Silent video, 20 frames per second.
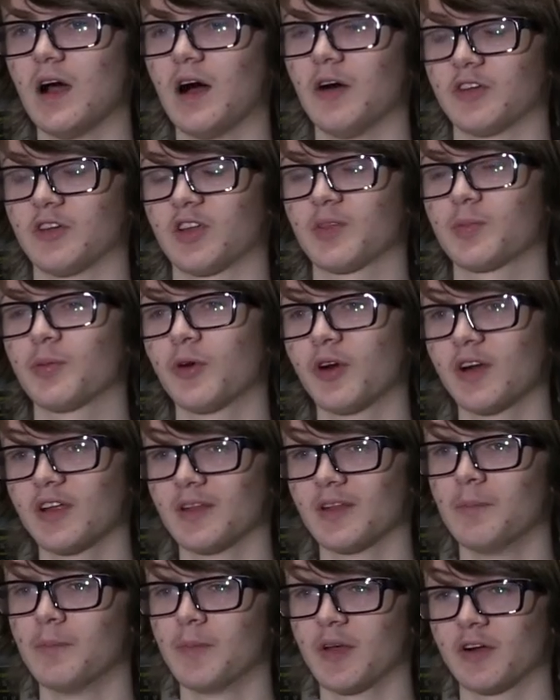I was
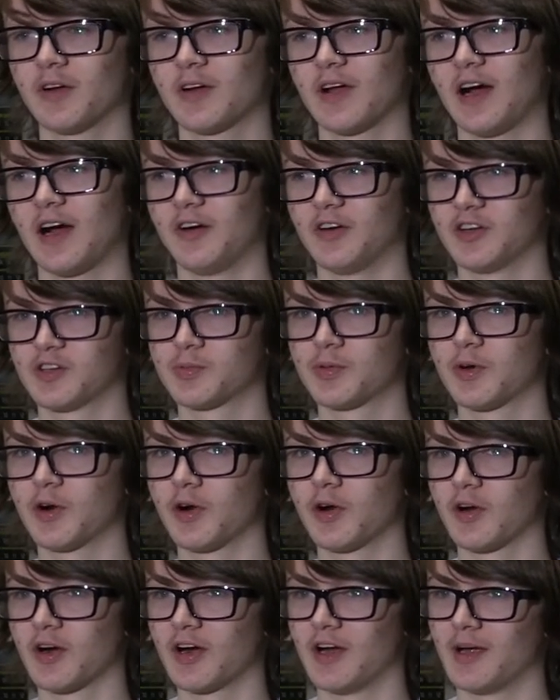exploring the middle college
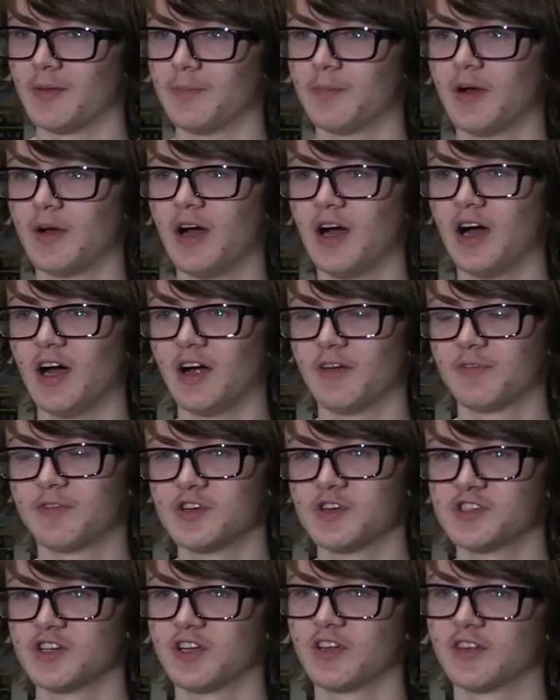program uh,
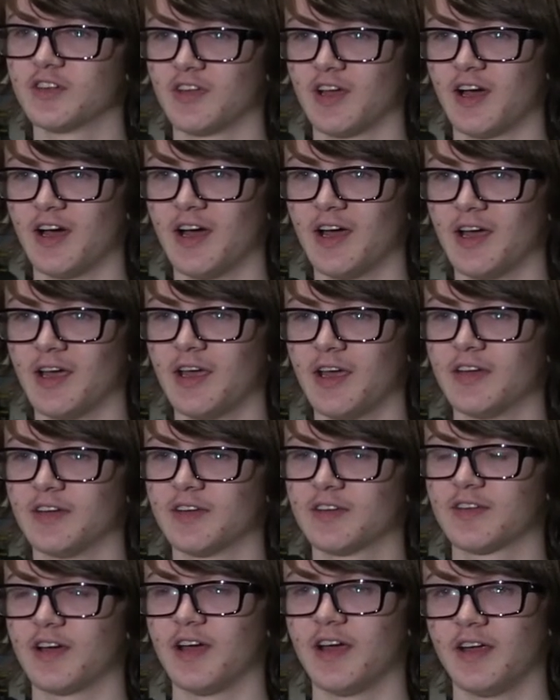for GCI and
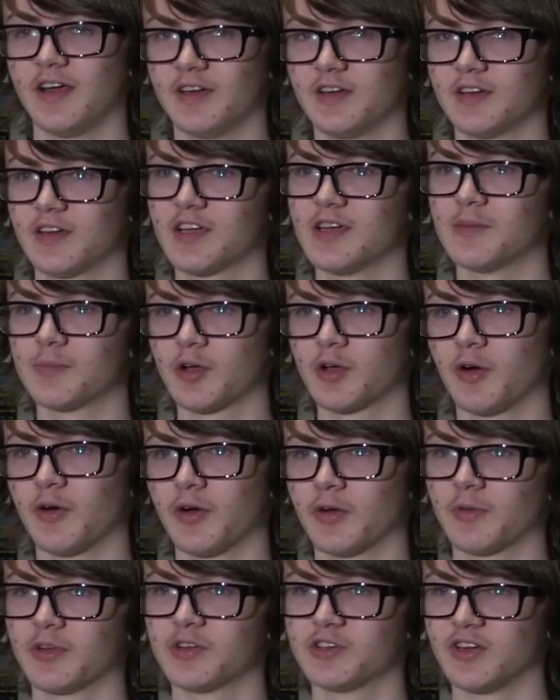decided to keep
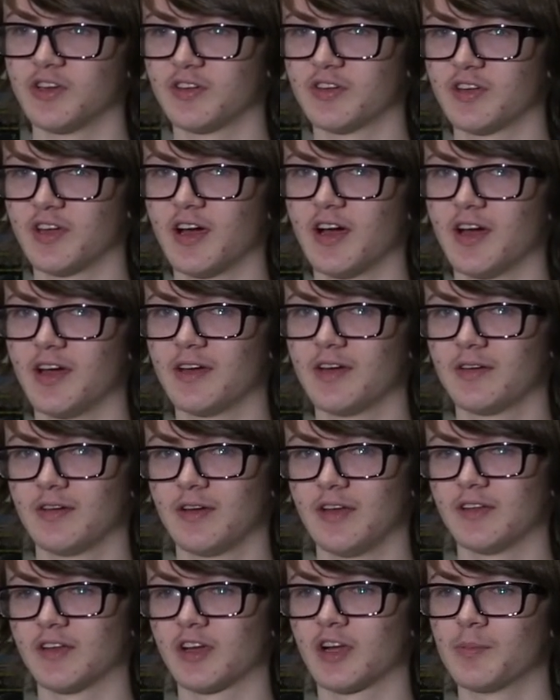going with GCI
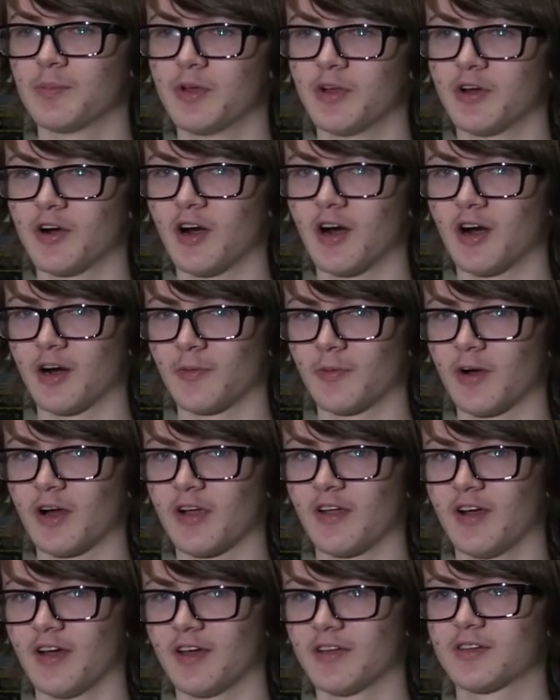in the computer hardware
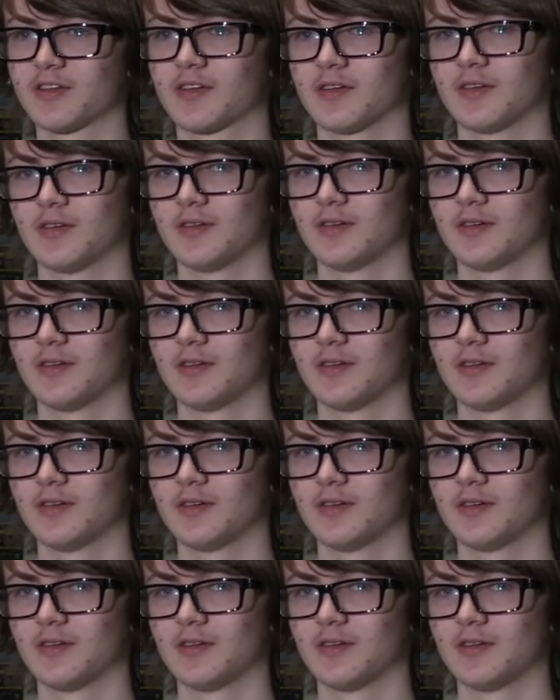class.